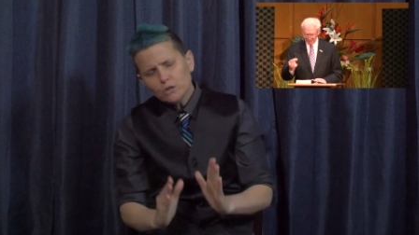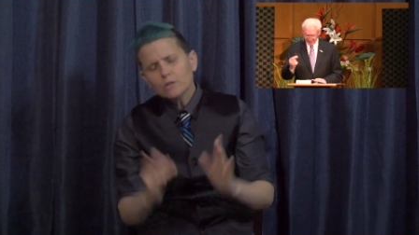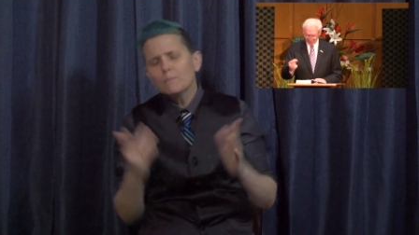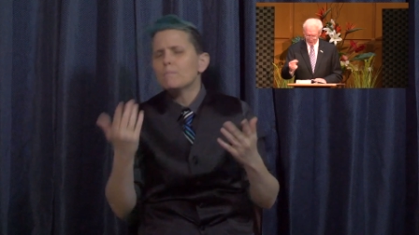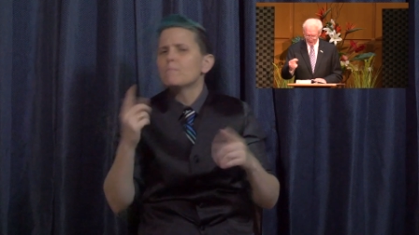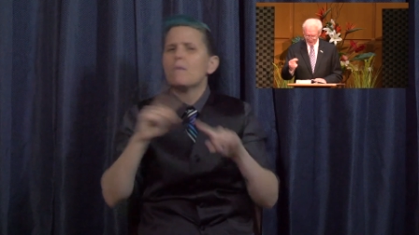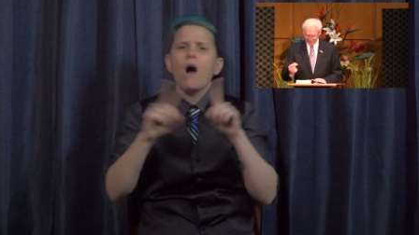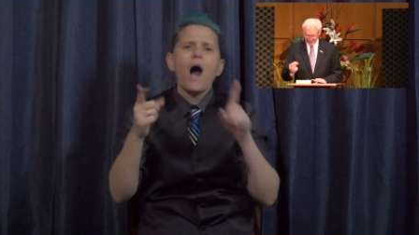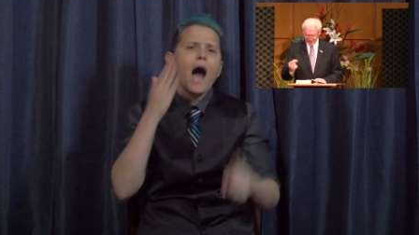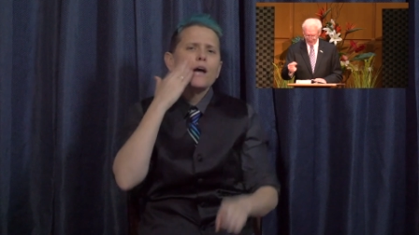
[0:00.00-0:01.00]
betray
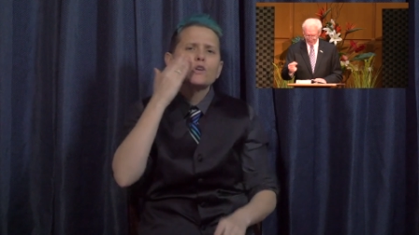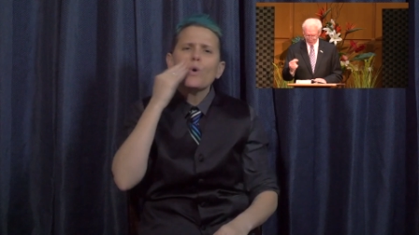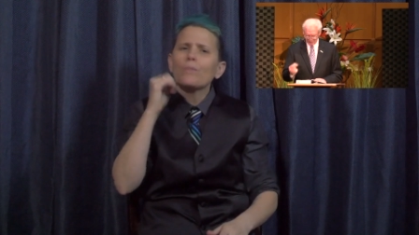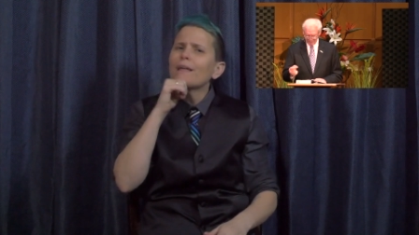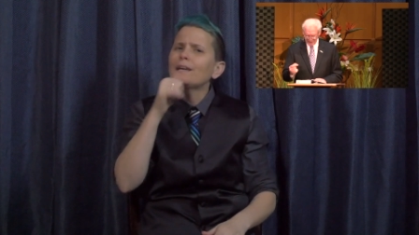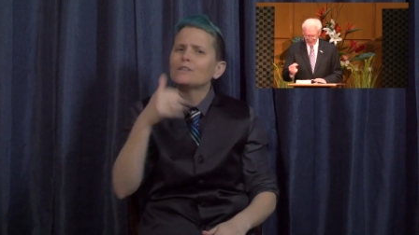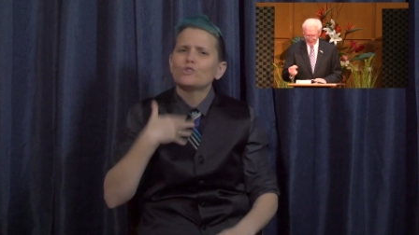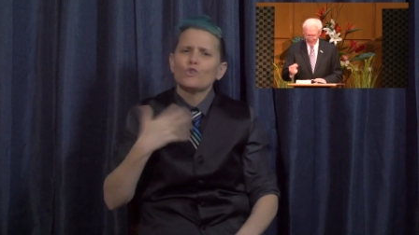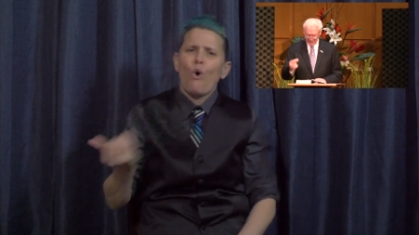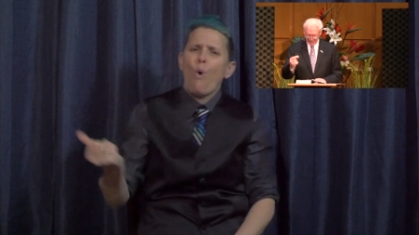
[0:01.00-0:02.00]
themselves or
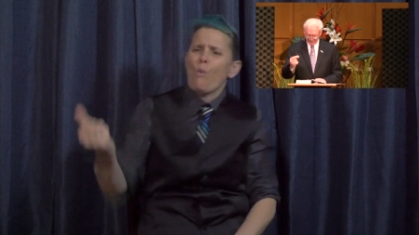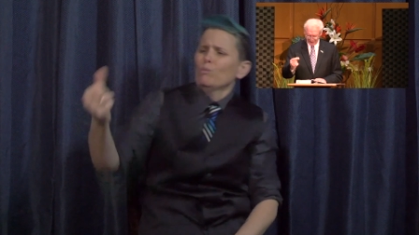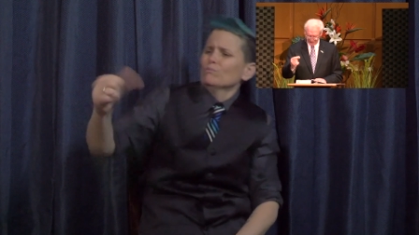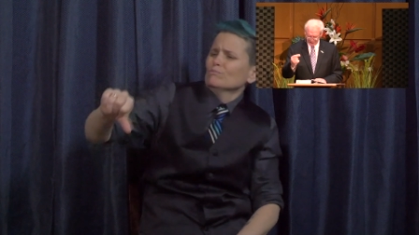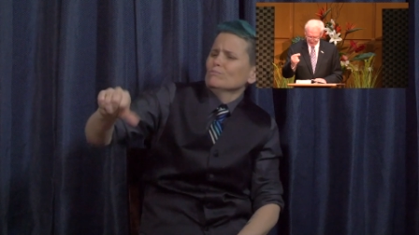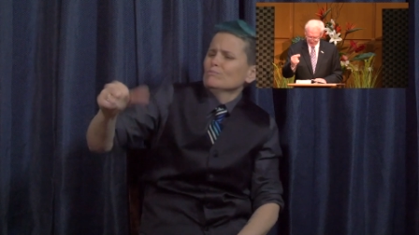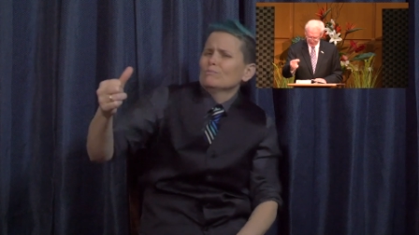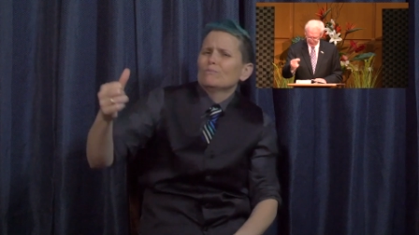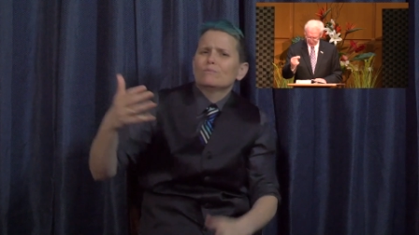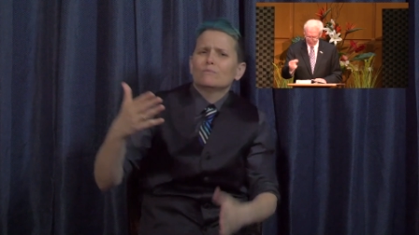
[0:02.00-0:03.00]
me, and that it is
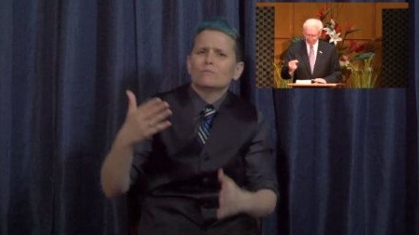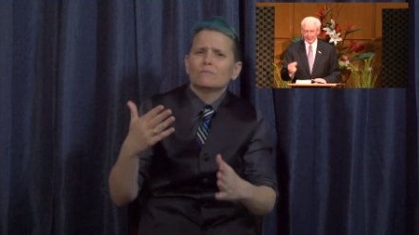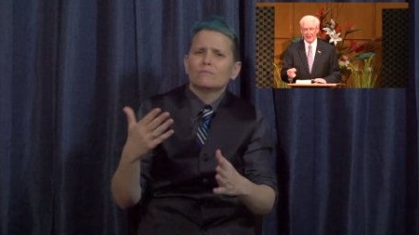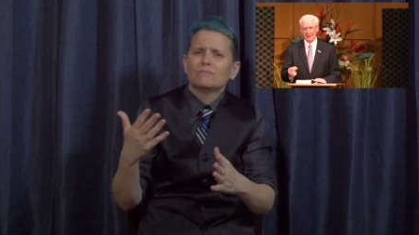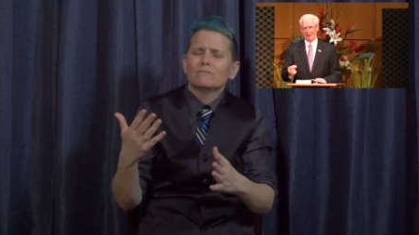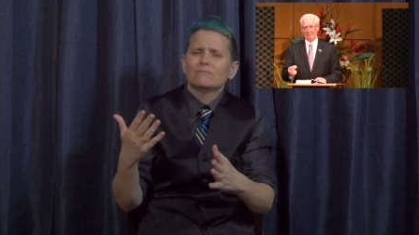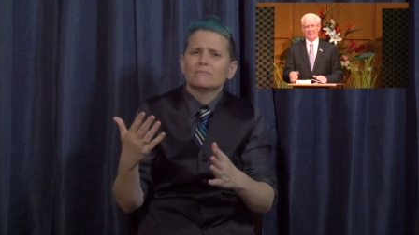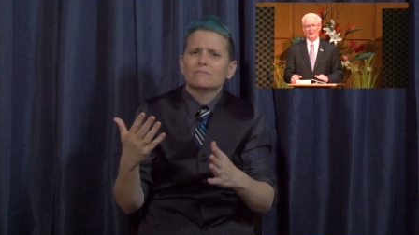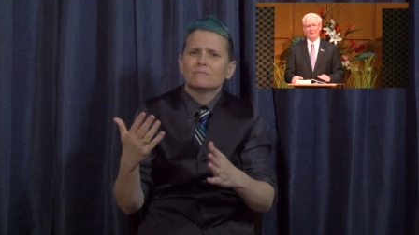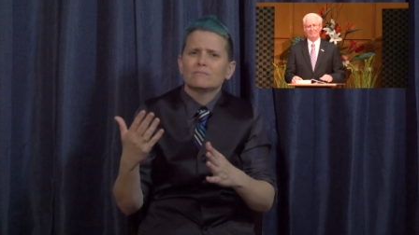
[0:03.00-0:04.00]
still on them
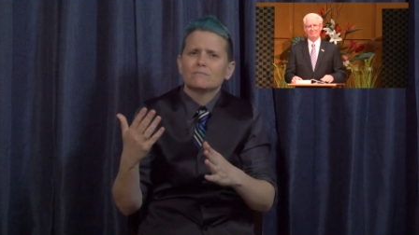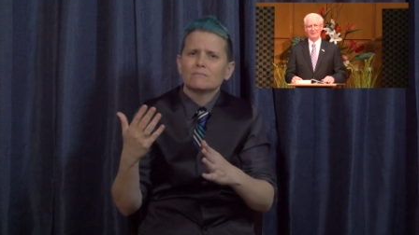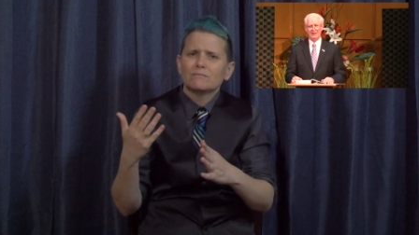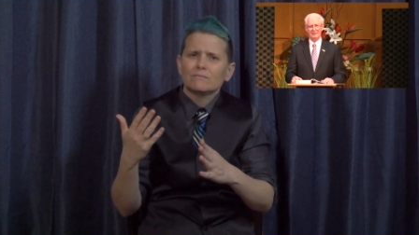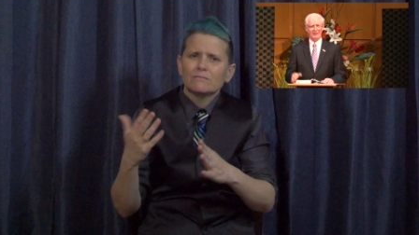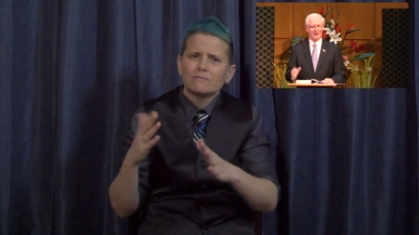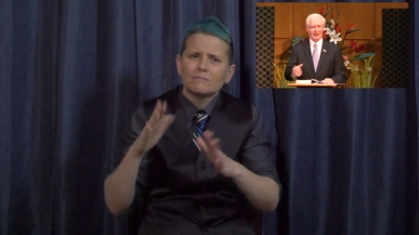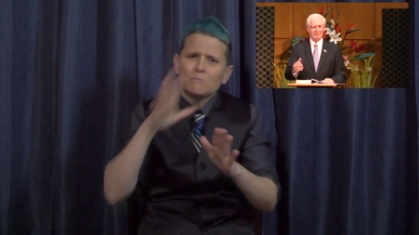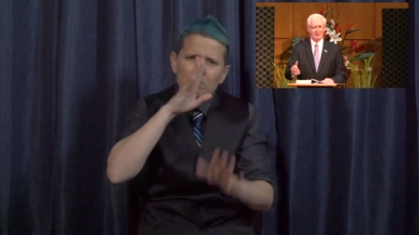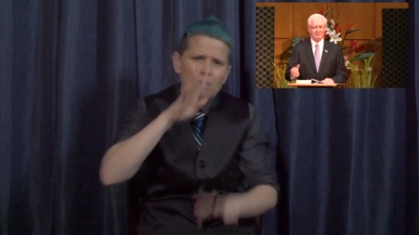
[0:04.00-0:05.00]
that I
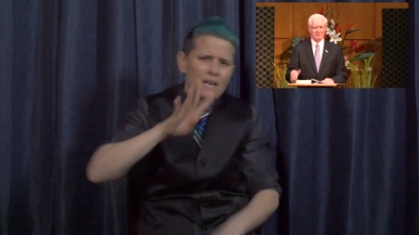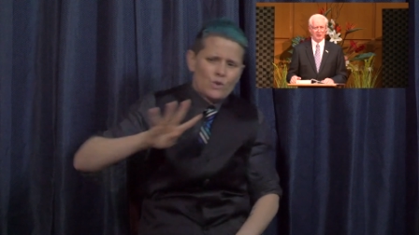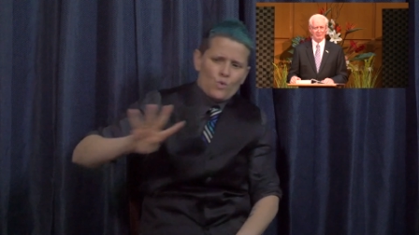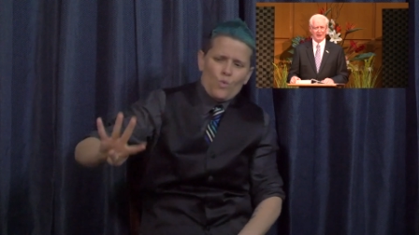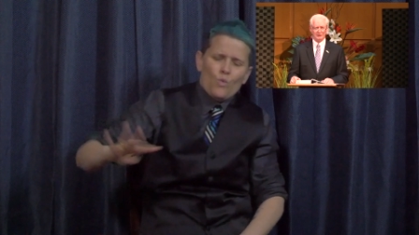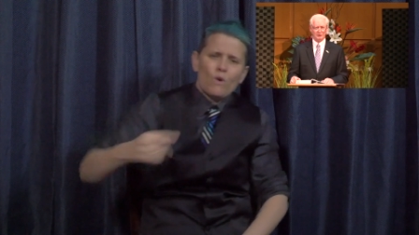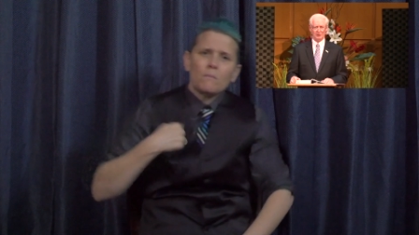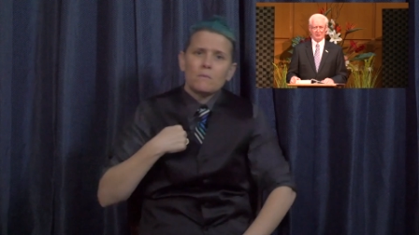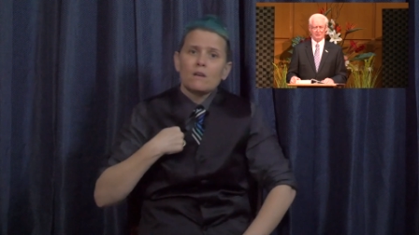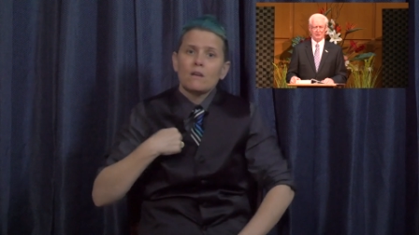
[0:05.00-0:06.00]
must build my
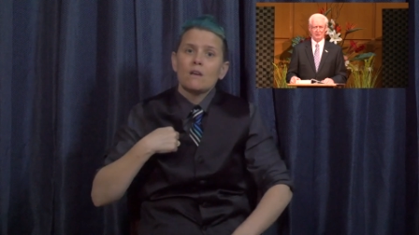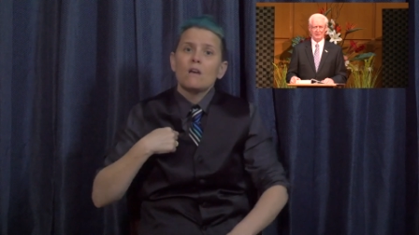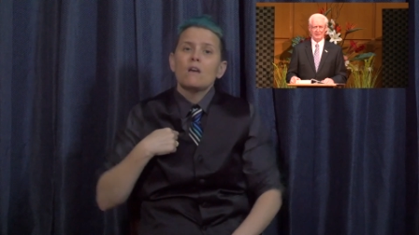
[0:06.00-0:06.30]
church.